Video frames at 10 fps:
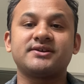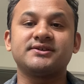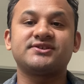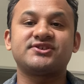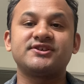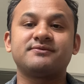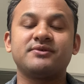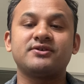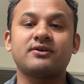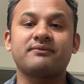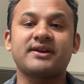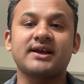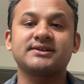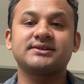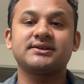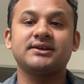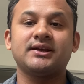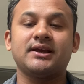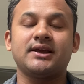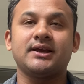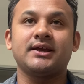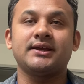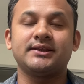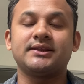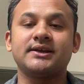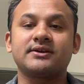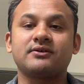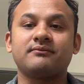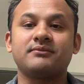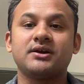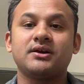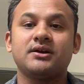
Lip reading: is treatment of tax in the income